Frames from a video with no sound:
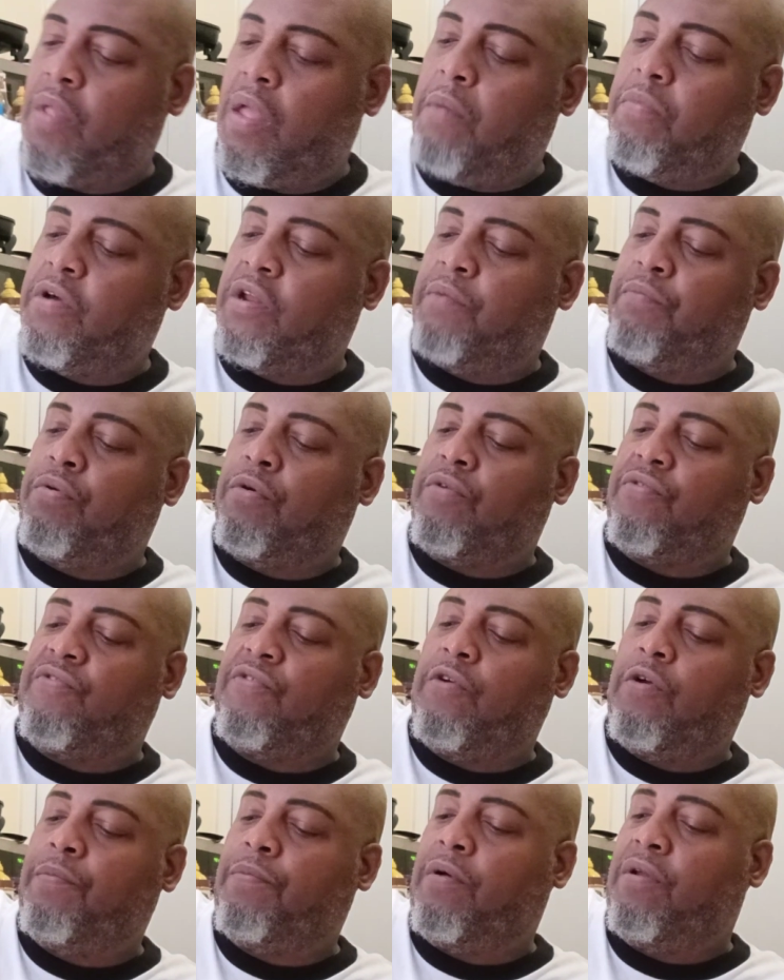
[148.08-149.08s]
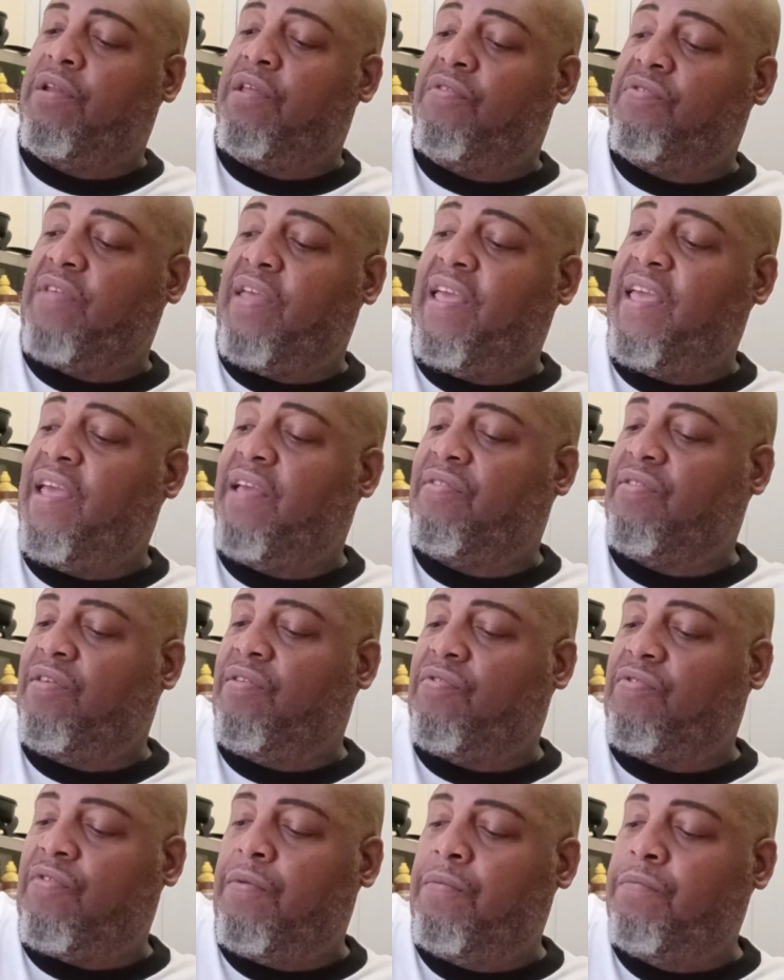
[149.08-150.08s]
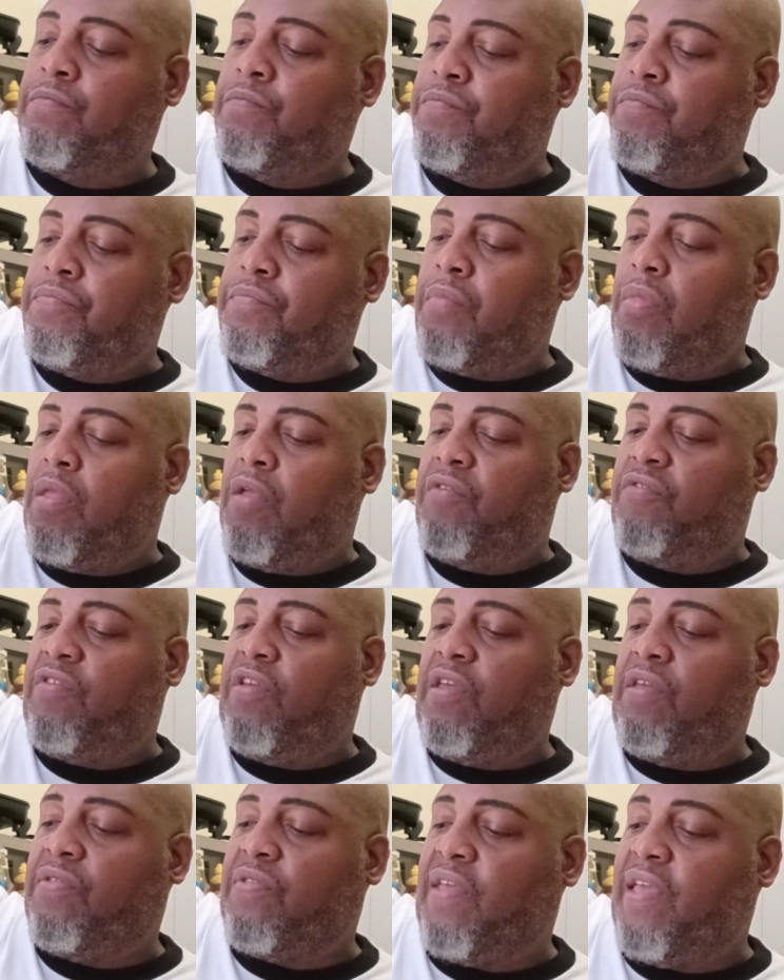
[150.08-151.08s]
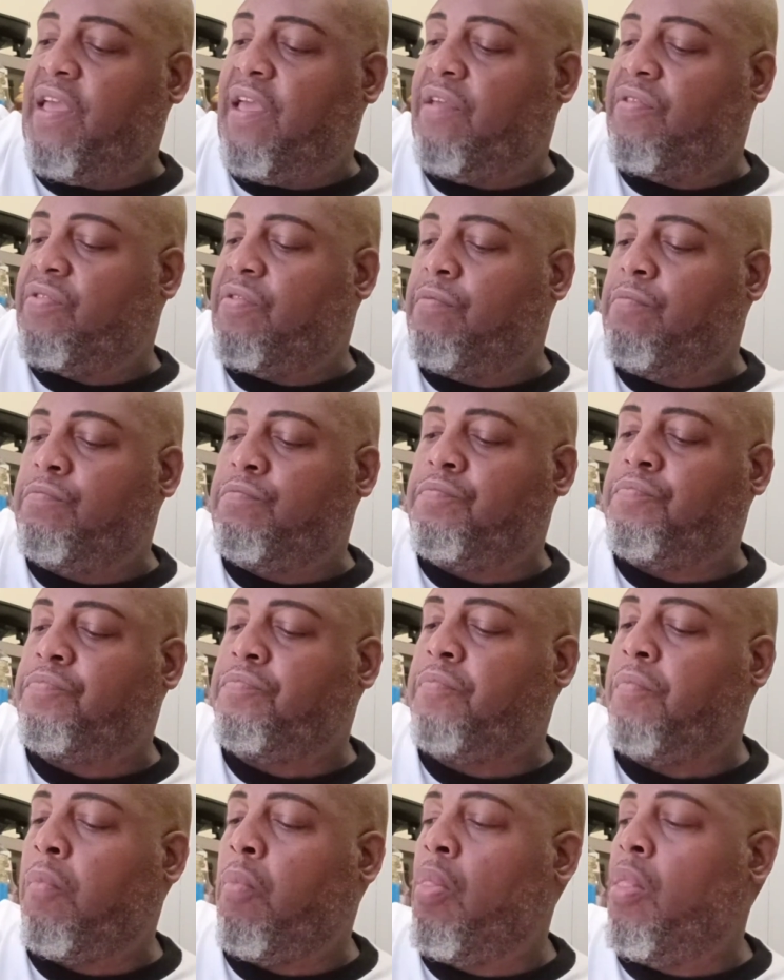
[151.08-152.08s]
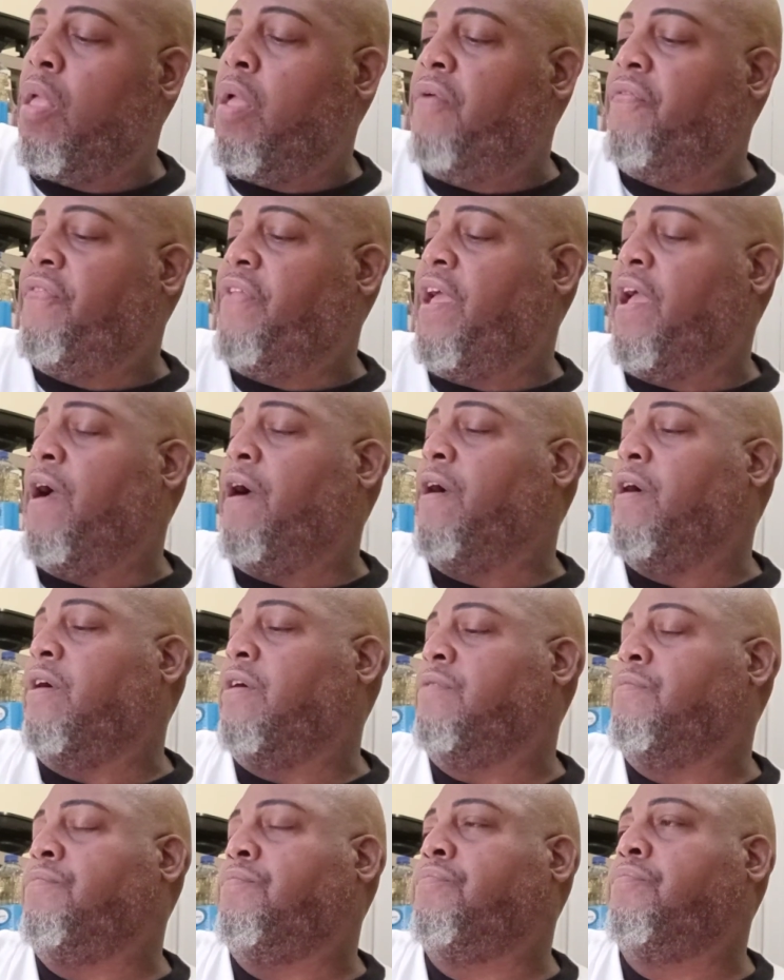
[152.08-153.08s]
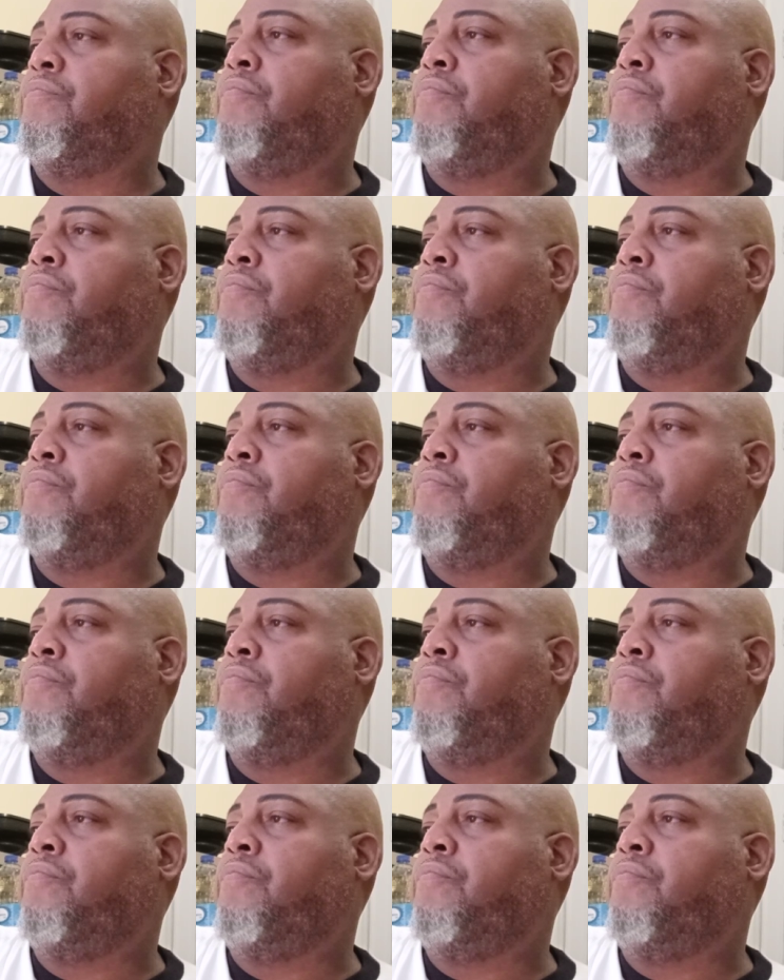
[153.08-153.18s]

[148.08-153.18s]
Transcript: I'm gonna pour syrup on these eggs, these cheese eggs. They have